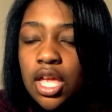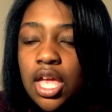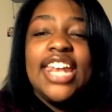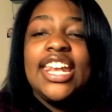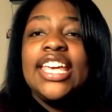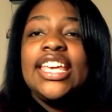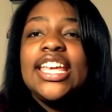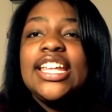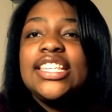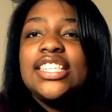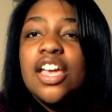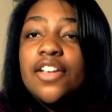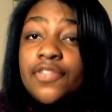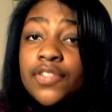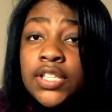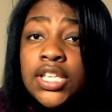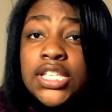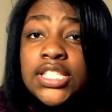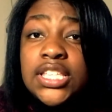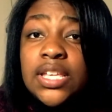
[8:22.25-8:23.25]
And it can
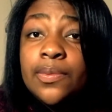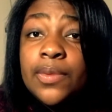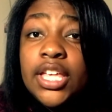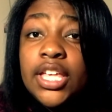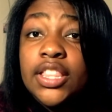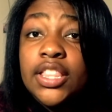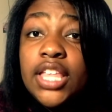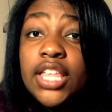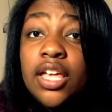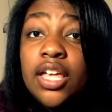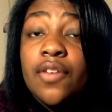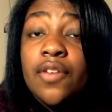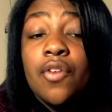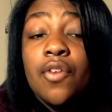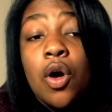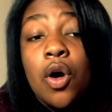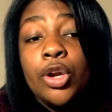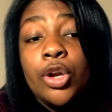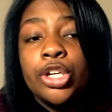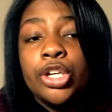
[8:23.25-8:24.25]
definitely seem like a thing of,
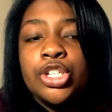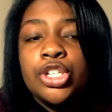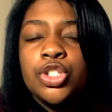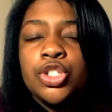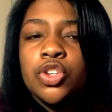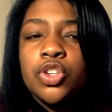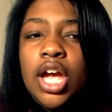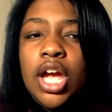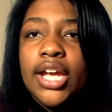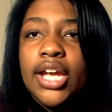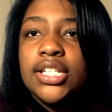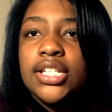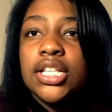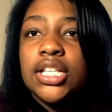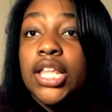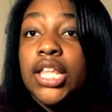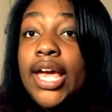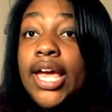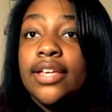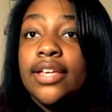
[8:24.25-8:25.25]
oh, you're just trying to